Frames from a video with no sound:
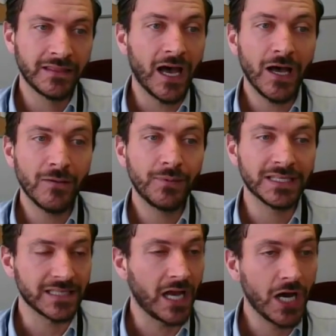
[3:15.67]
The Hub
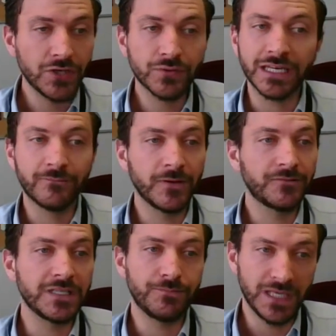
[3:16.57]
is
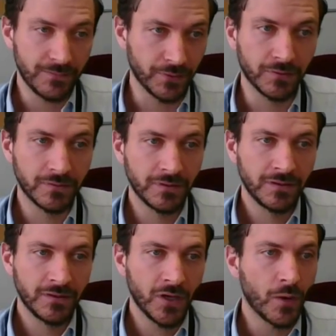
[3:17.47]
150 people,
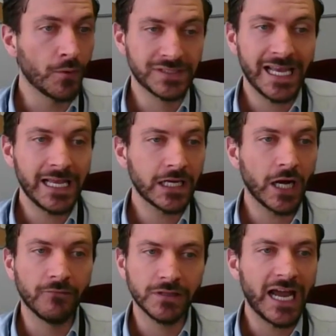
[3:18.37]
a mosaic
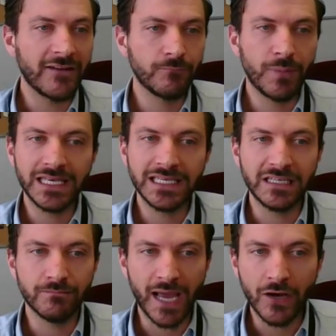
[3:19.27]
of
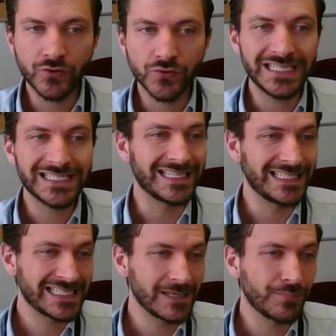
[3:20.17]
life-bending boundaries and
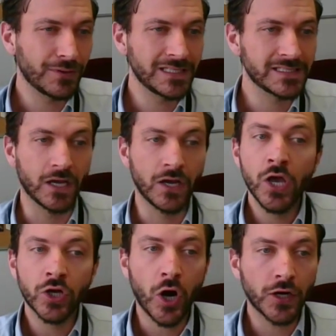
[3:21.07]
disciplines, a
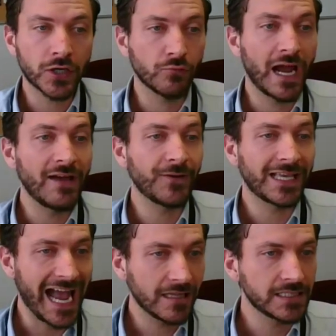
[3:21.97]
cartographic
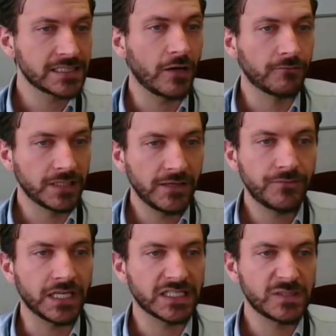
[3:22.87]
atlas of
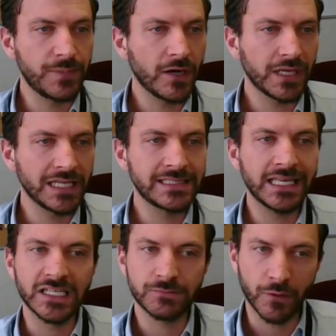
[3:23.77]
lived experience.
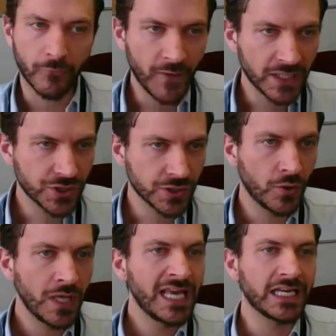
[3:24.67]
It is
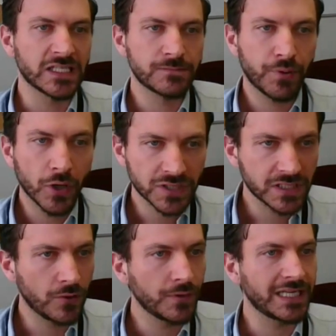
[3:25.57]
professional, it is
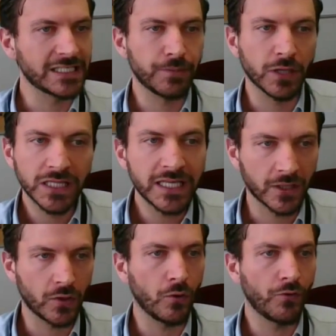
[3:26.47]
personal, it is
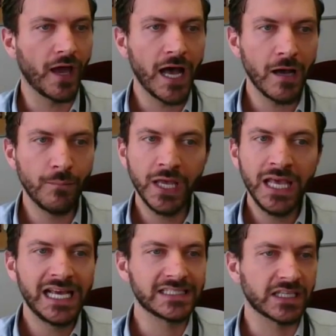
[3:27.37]
political. The Hub
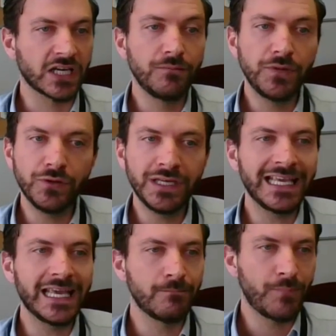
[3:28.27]
is a
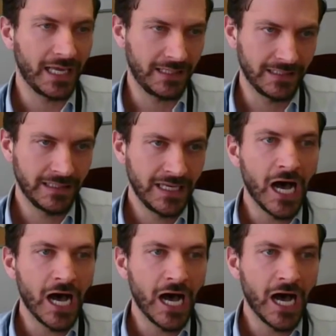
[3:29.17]
community embedded,